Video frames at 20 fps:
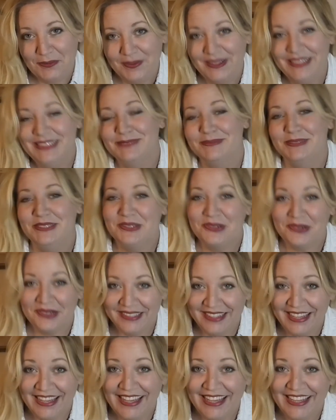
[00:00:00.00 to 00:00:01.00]
Please be sure
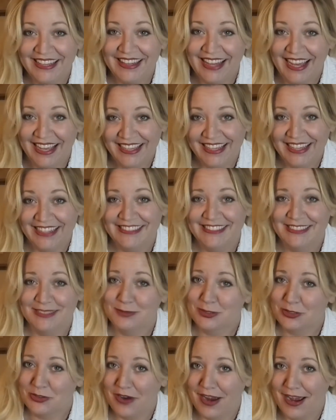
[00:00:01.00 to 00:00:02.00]
to hit like and
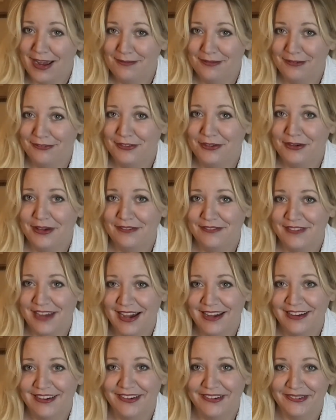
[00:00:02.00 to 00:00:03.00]
subscribe if you have
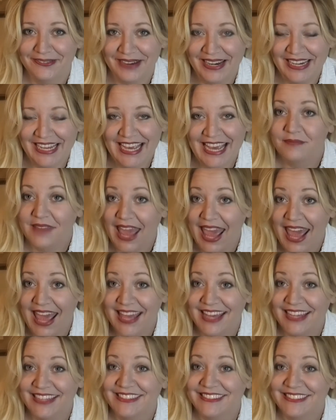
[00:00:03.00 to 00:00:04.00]
not already,
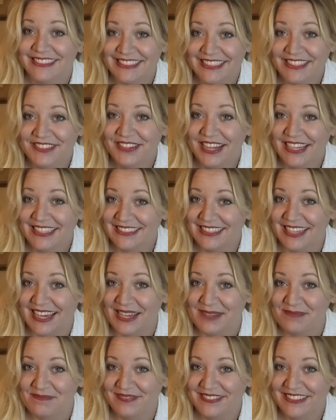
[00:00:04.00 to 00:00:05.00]
and I'll see you next time.